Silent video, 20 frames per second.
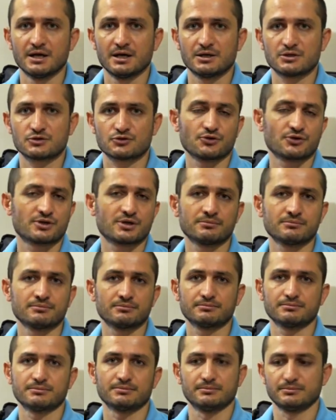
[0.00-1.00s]
So you
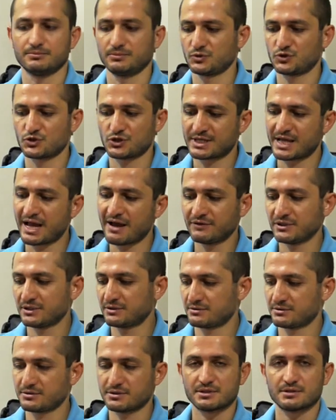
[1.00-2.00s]
can just have
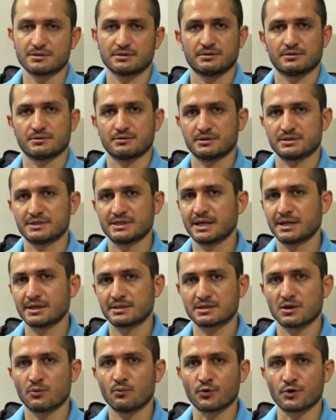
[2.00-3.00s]
it sitting
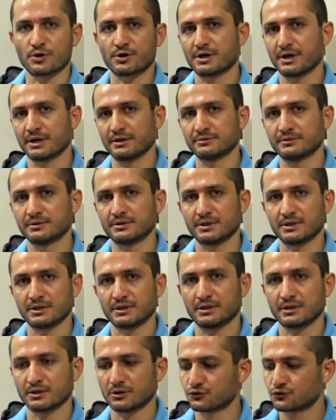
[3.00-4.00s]
somewhere and
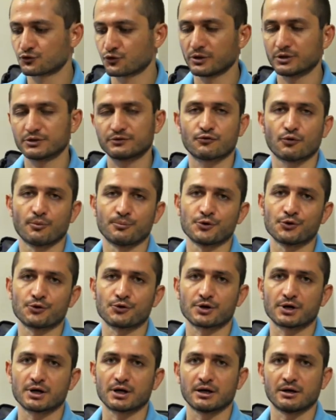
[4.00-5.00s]
control it from
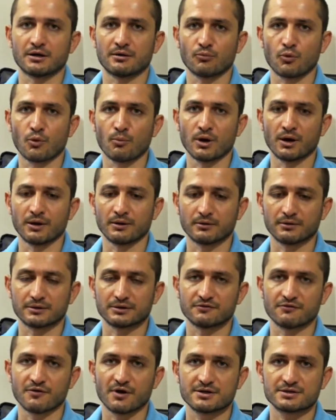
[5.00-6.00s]
your mobile
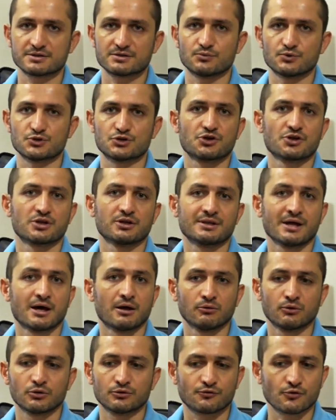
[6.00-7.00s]
device, which you can
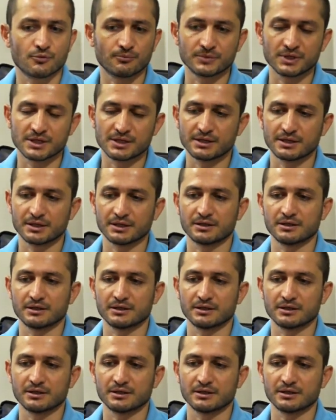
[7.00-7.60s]
download from the